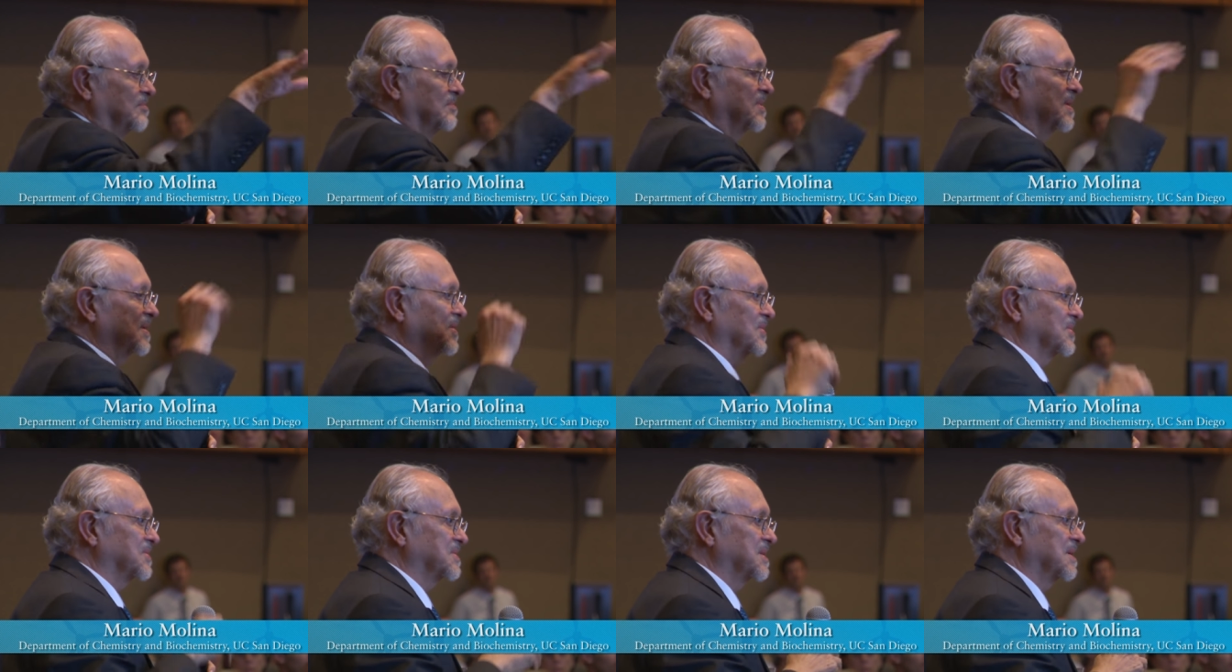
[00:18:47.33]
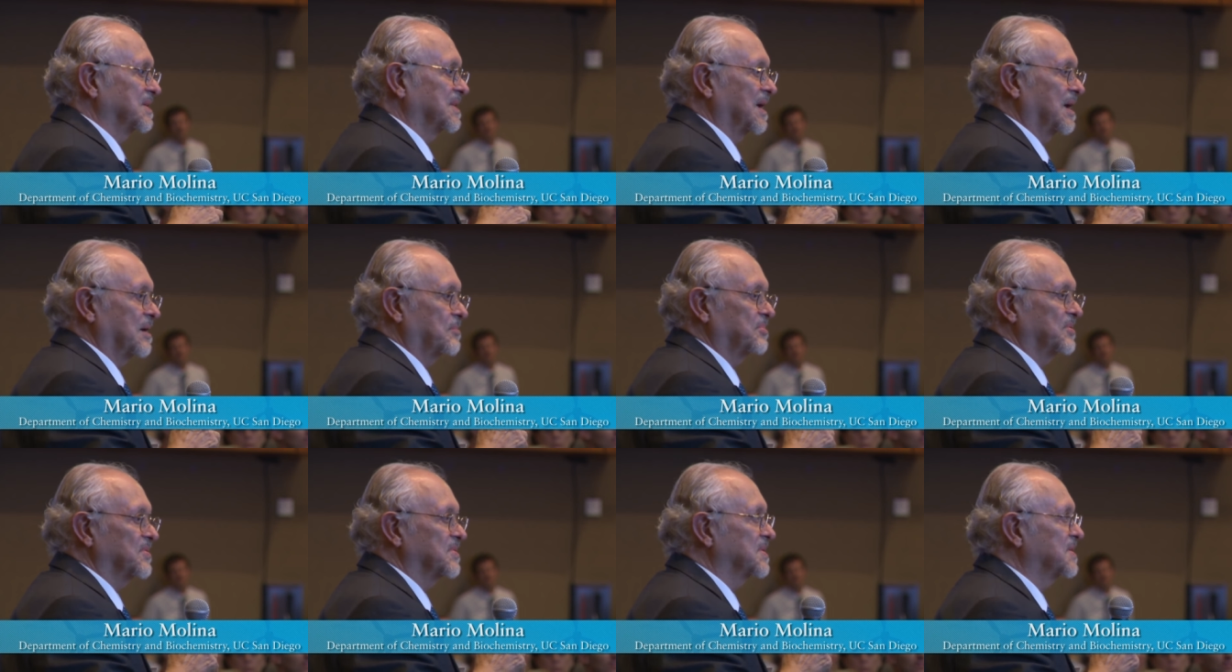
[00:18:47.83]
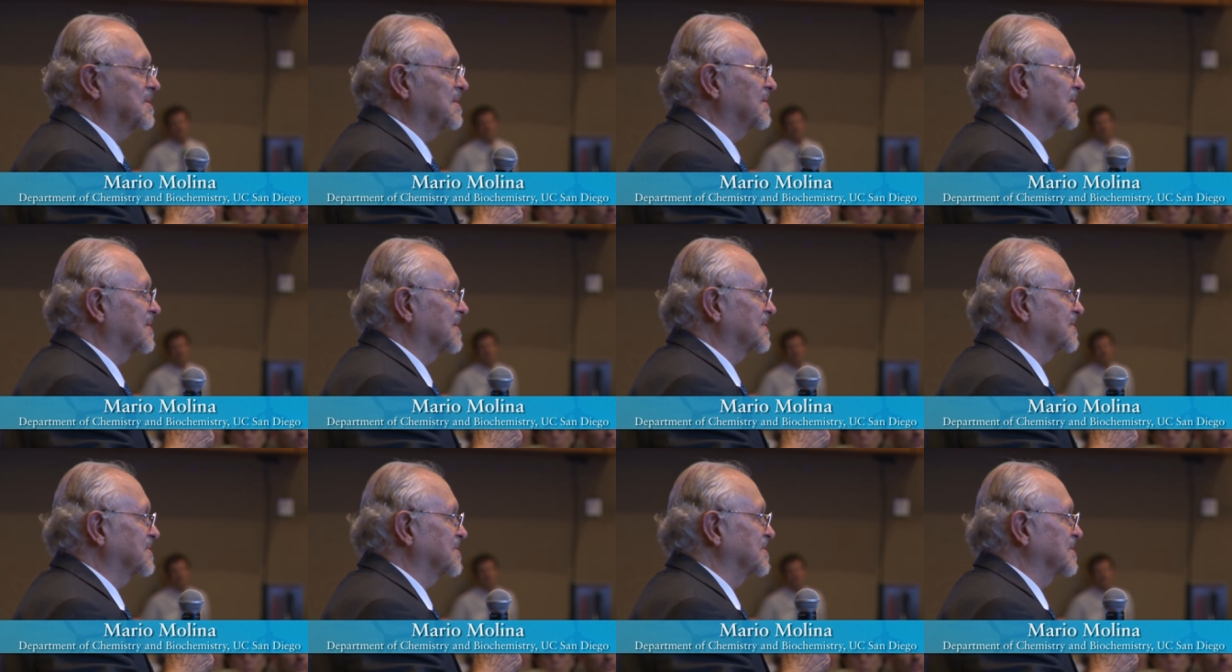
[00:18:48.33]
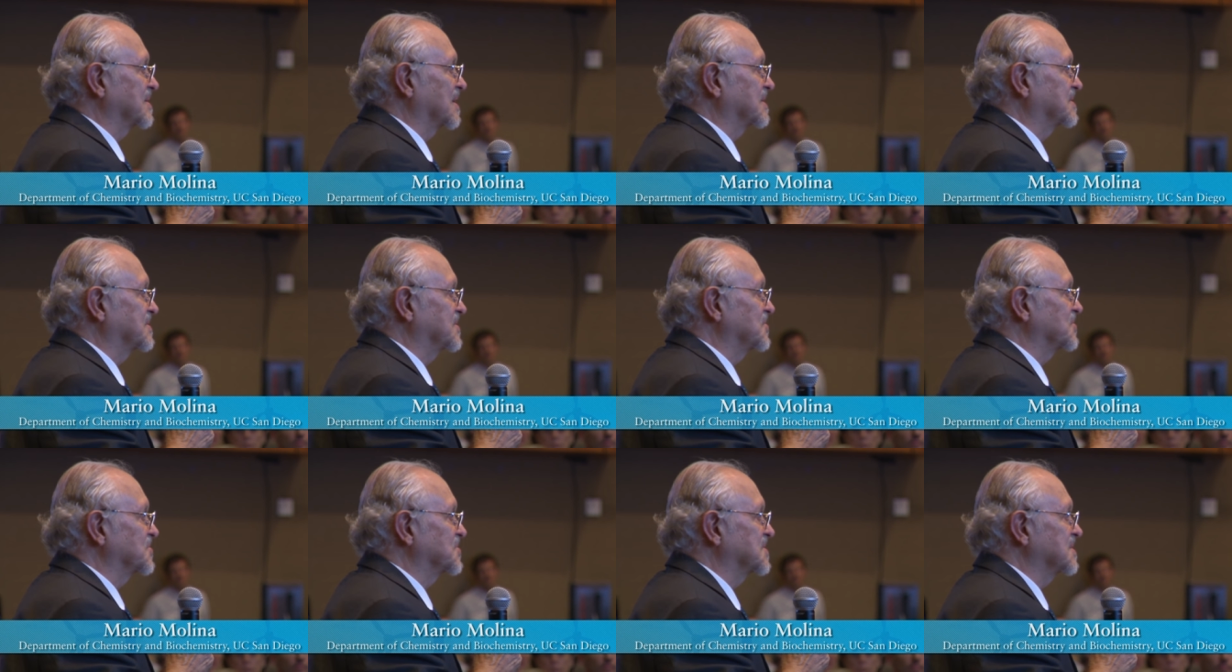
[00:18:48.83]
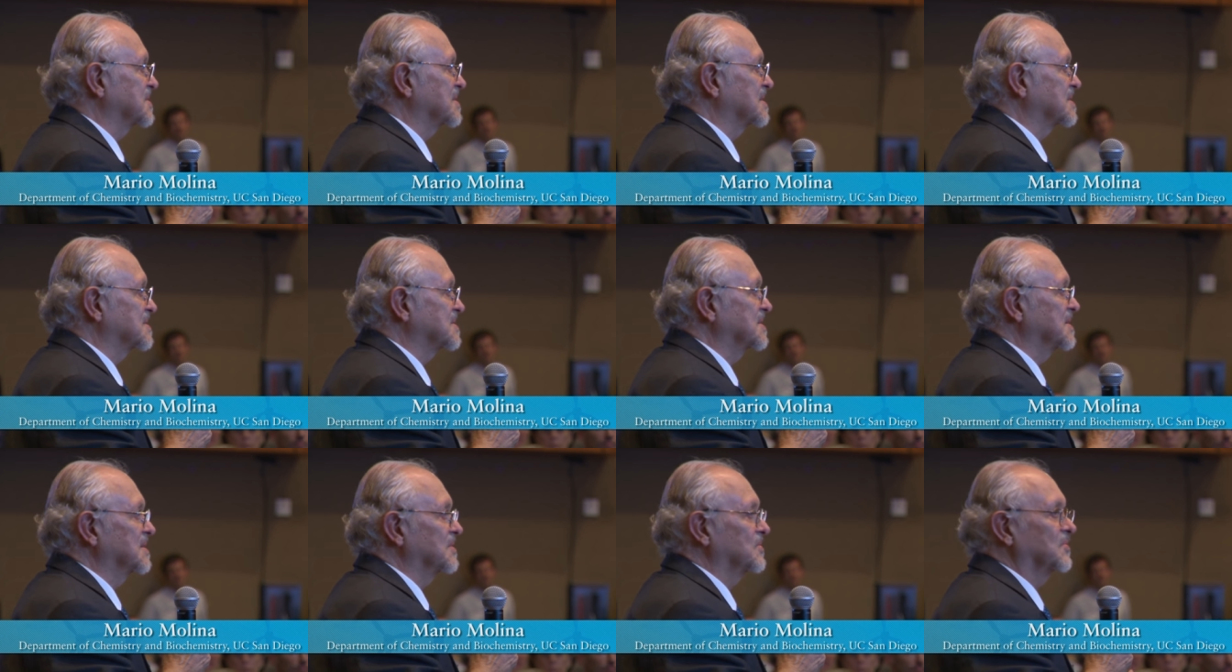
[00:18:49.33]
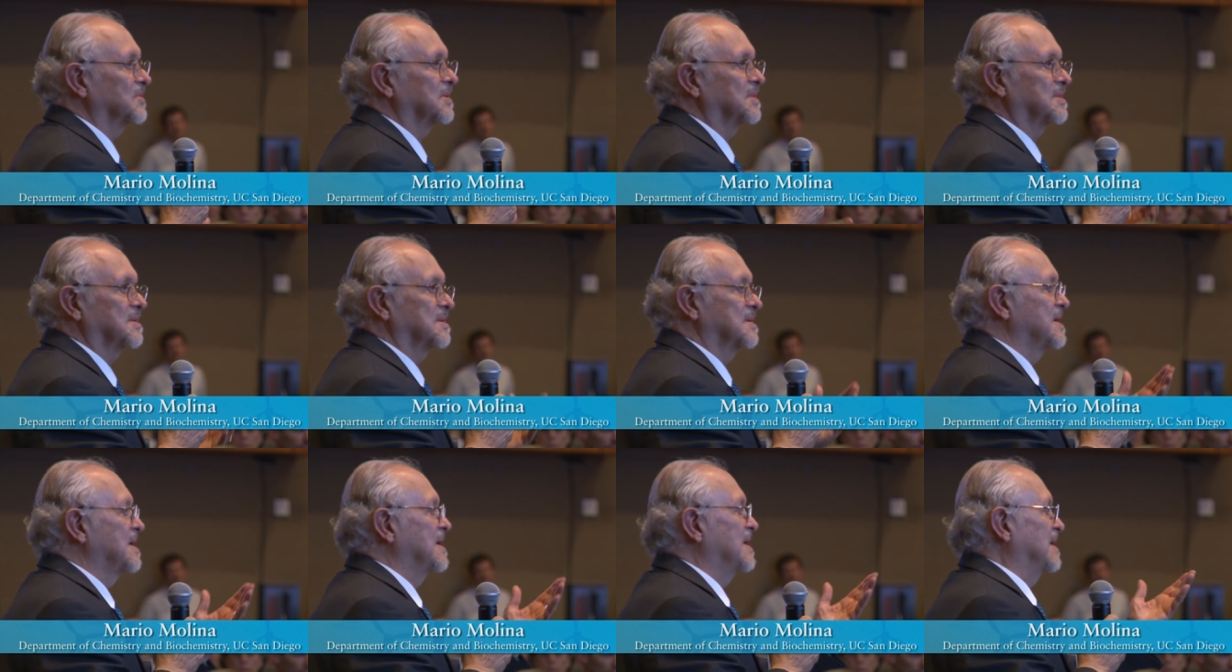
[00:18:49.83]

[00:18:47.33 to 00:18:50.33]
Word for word: because it happened here at UCSD with